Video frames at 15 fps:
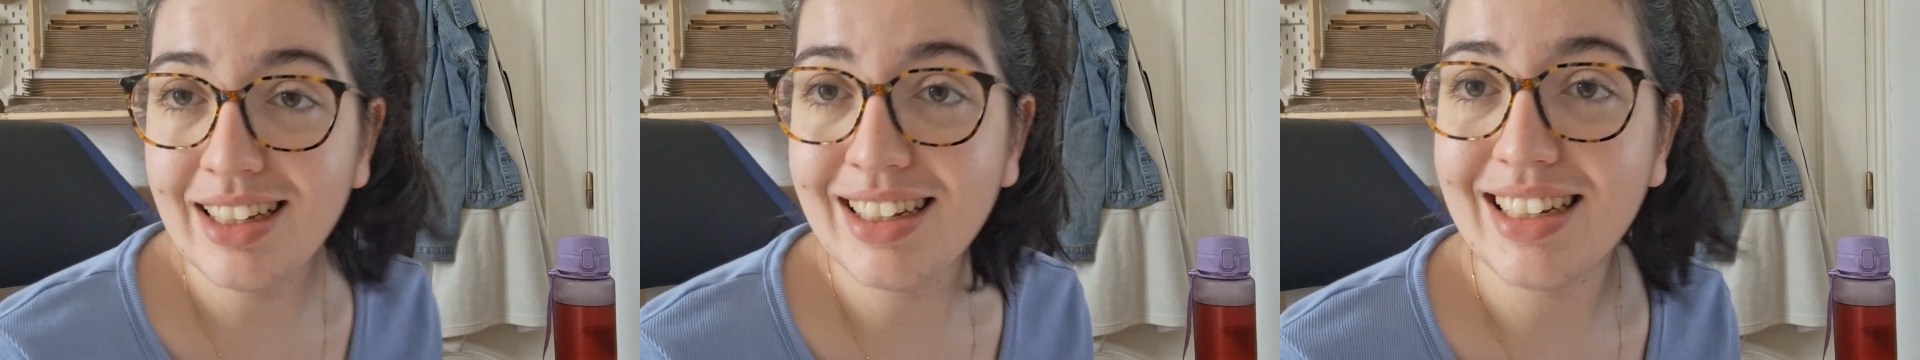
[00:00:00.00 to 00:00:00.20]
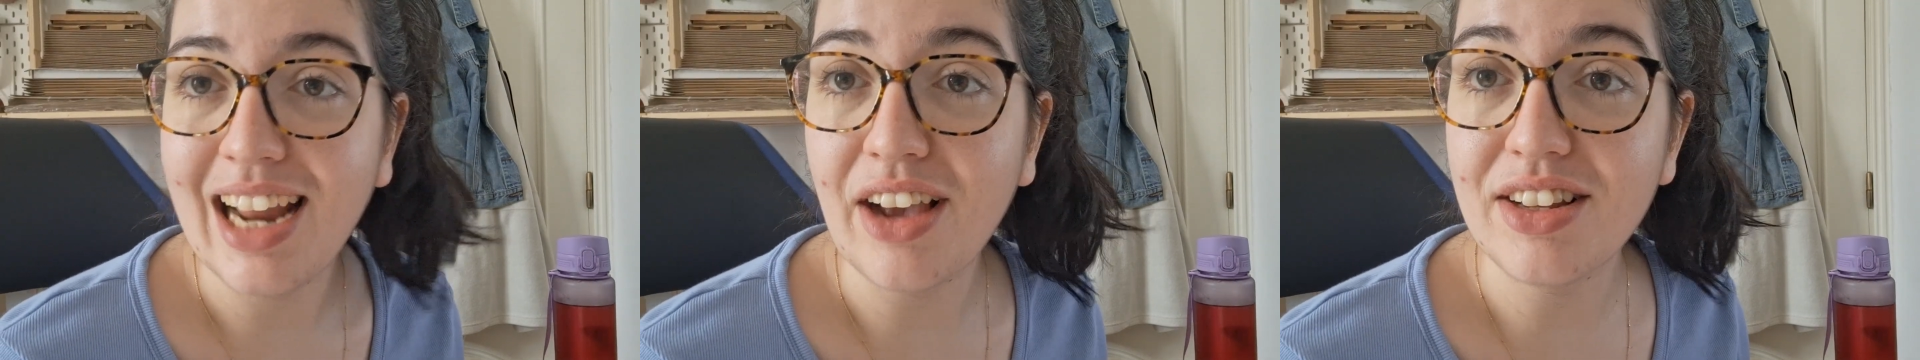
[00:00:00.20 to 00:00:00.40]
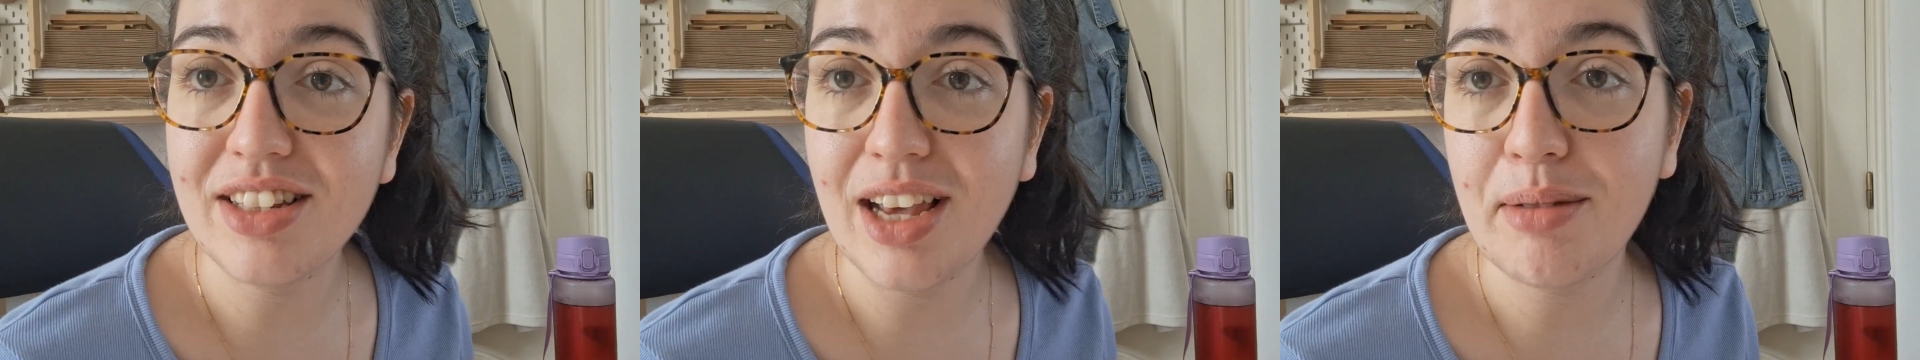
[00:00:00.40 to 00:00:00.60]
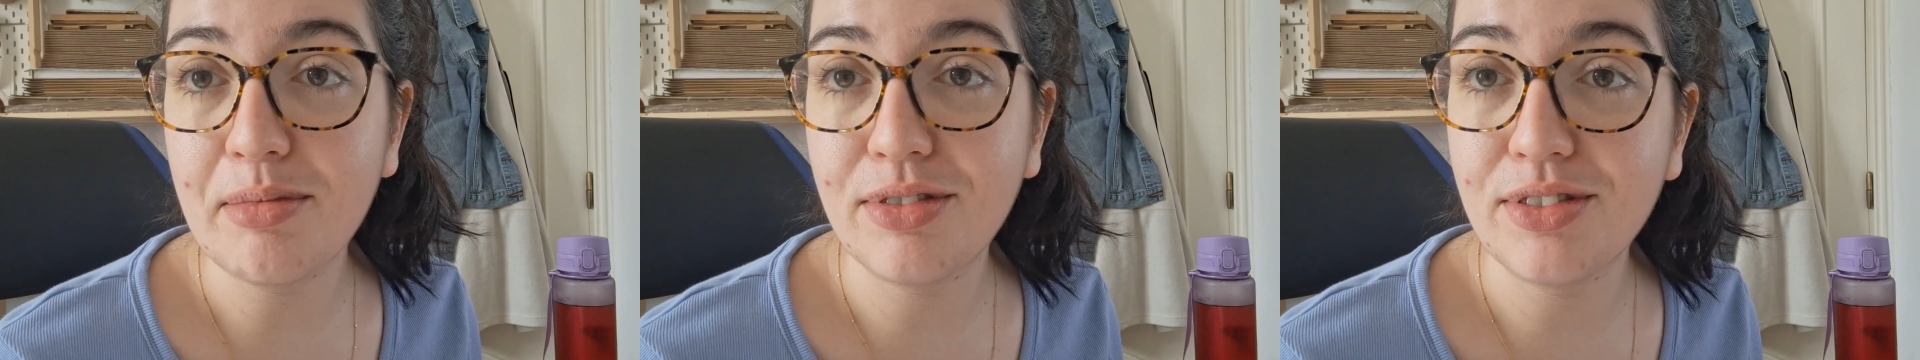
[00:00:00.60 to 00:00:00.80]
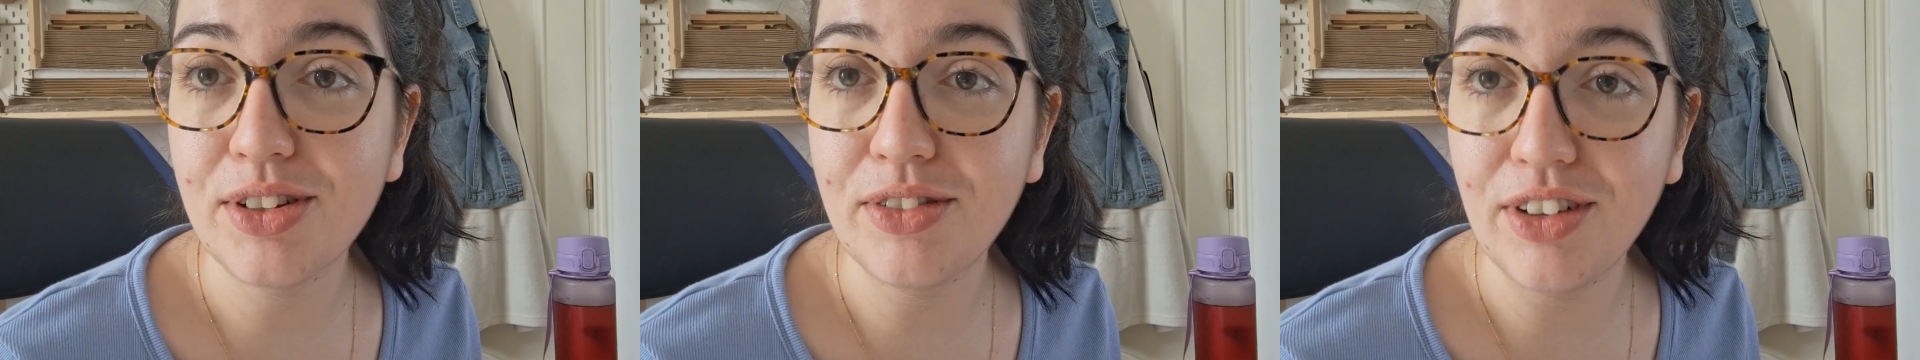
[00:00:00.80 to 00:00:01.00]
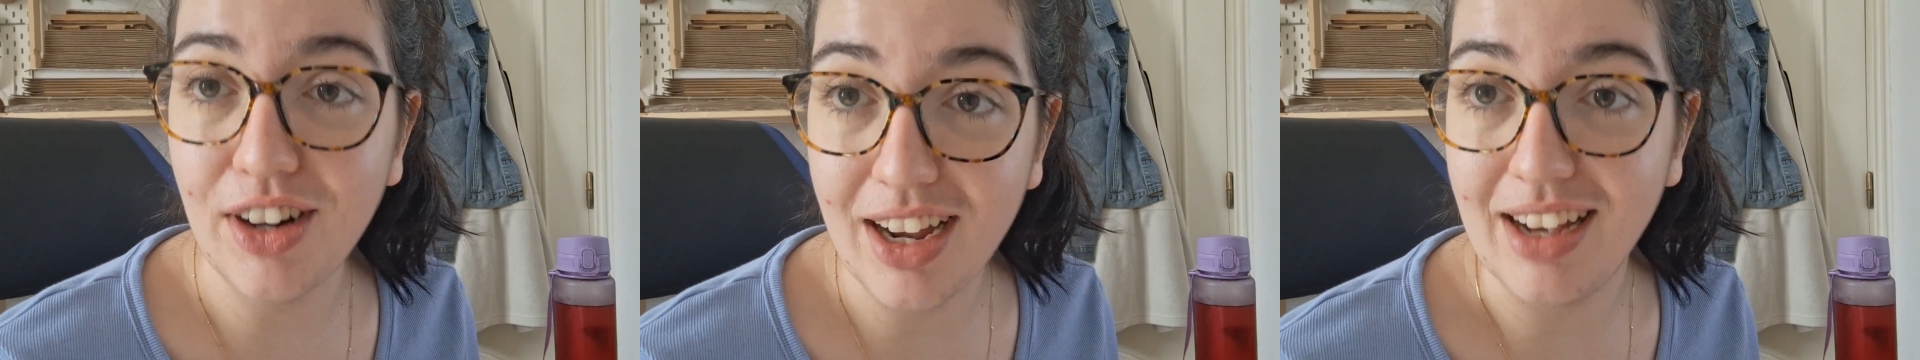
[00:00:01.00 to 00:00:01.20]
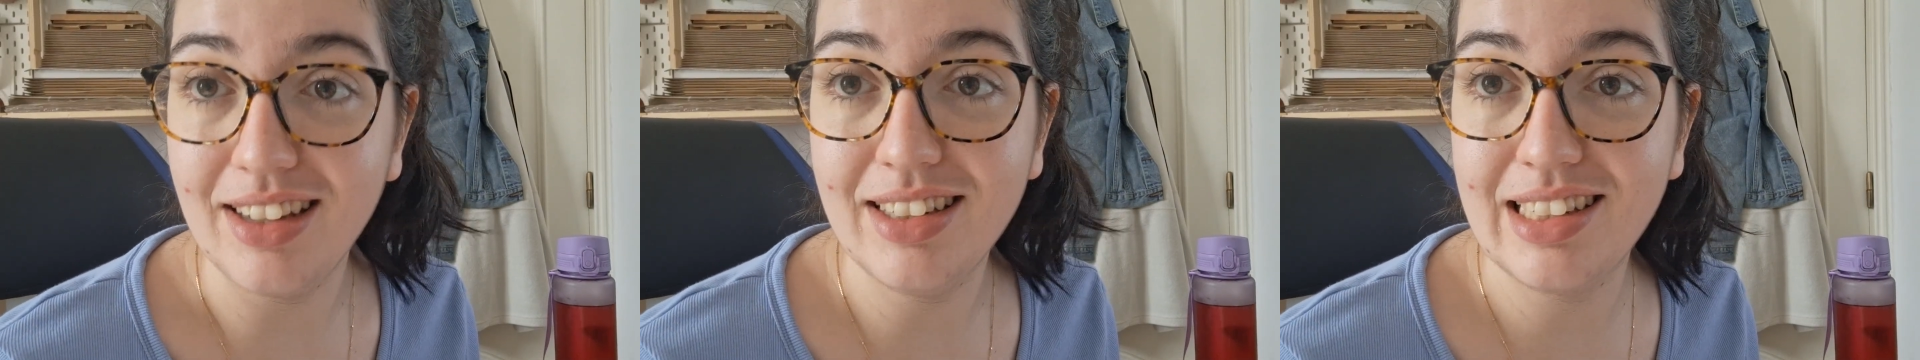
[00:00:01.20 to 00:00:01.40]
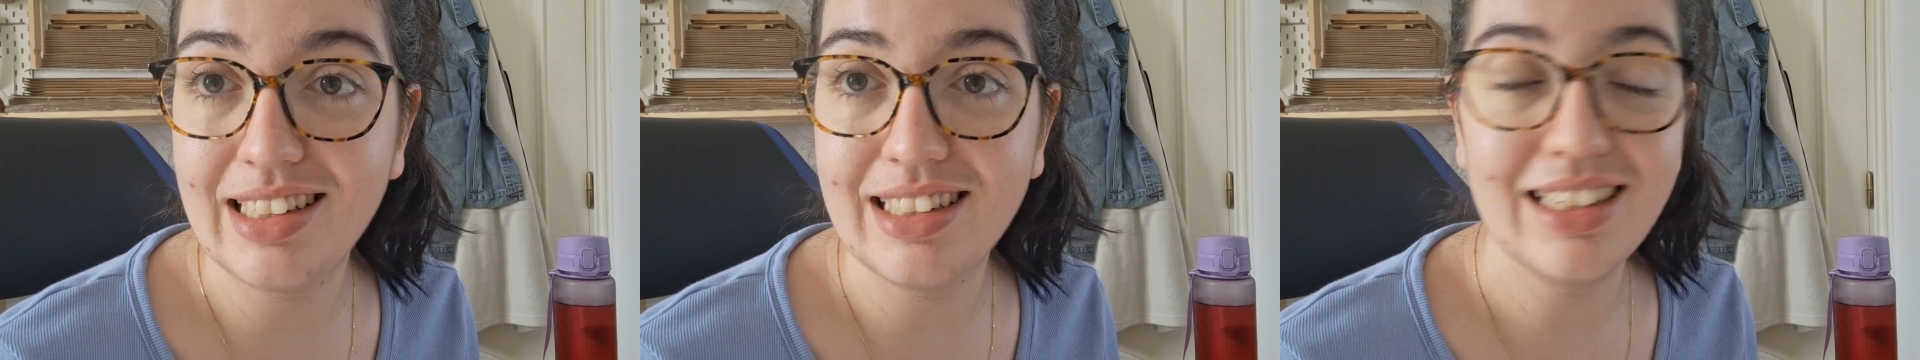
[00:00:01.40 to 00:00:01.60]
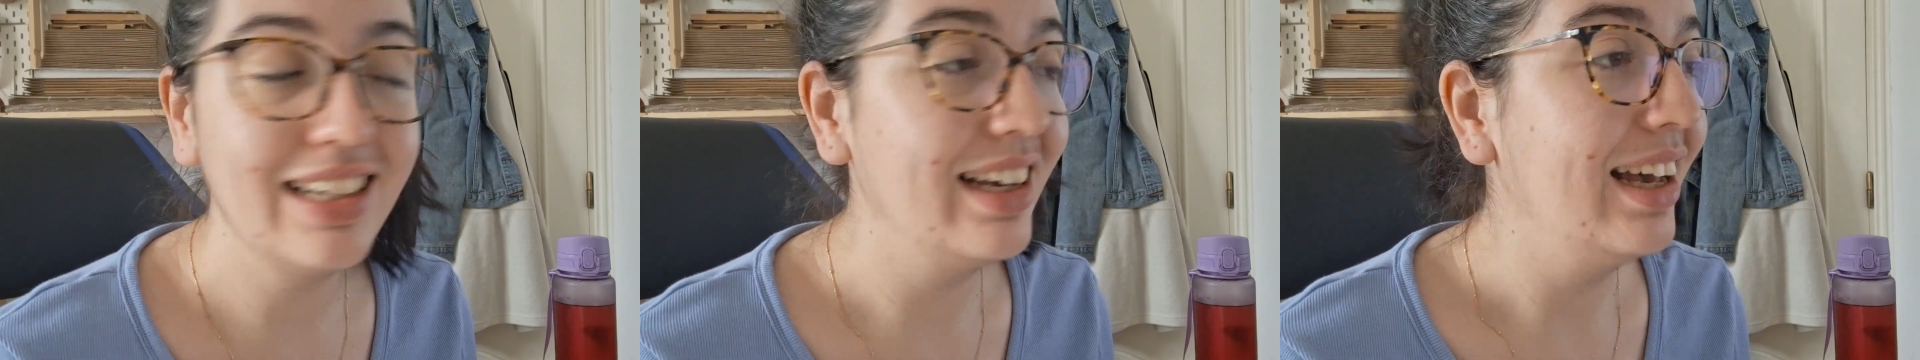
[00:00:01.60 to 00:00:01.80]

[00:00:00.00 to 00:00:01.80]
now it's time for us